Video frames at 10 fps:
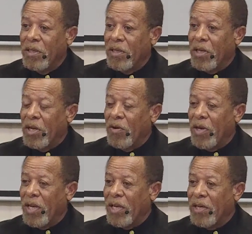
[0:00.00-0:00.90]
You know,
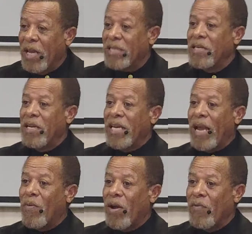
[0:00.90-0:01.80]
and next Sunday he
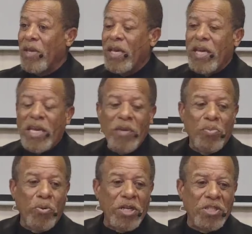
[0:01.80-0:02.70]
came around, he
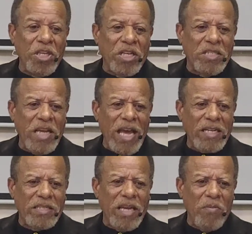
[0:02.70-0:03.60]
preached the
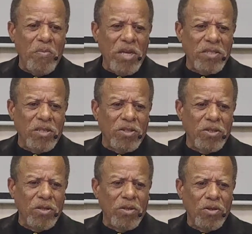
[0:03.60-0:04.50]
exact same message,
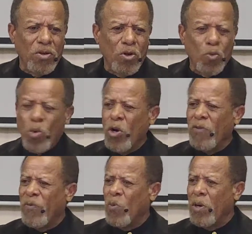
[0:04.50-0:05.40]
word
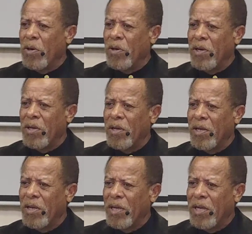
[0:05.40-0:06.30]
for word.
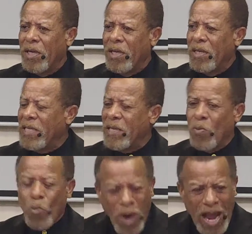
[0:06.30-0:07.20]
They said,
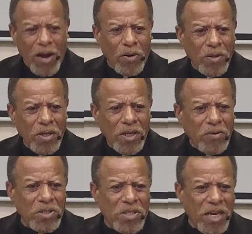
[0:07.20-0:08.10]
wow, that
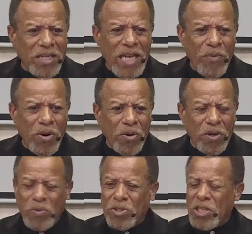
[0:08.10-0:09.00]
was the second time we heard it.
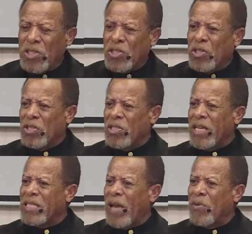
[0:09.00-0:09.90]
It was just as good the
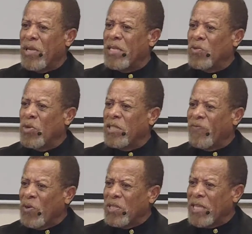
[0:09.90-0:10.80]
second time as it was the
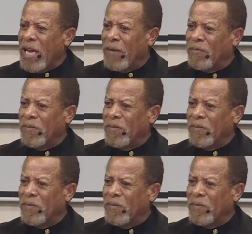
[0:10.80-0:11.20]
first time.